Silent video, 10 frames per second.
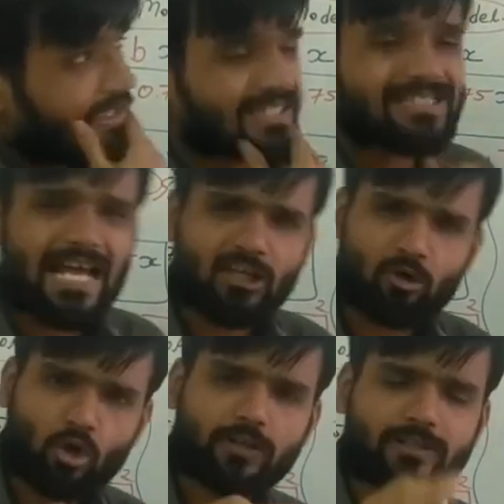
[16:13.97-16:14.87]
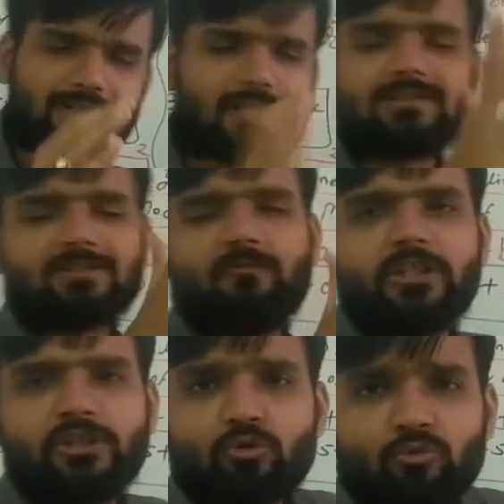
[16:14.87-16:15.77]
this I have not discussed
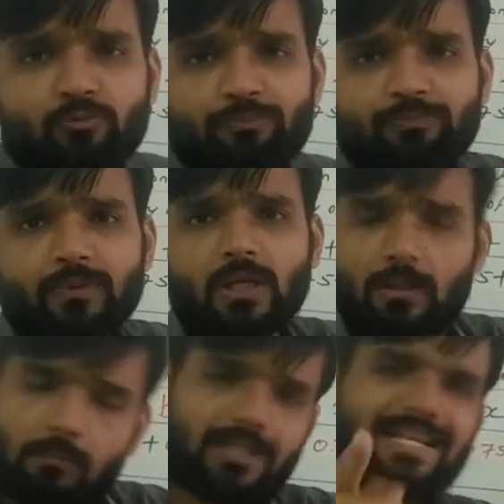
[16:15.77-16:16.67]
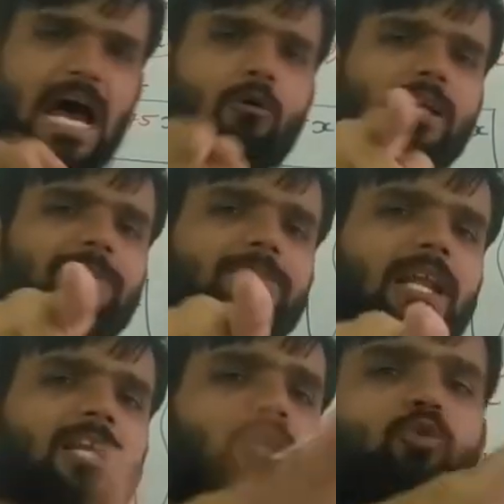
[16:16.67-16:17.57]
with you, but now I am
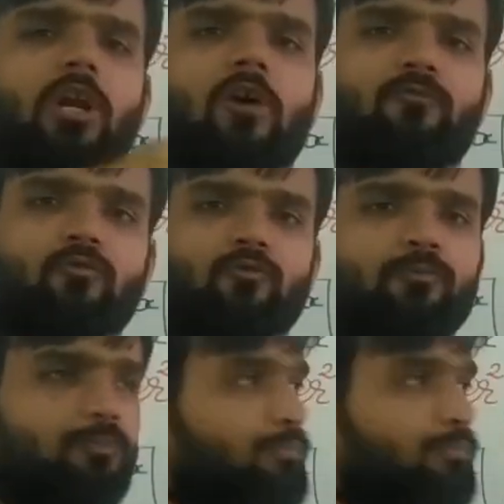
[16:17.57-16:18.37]
telling to all of you.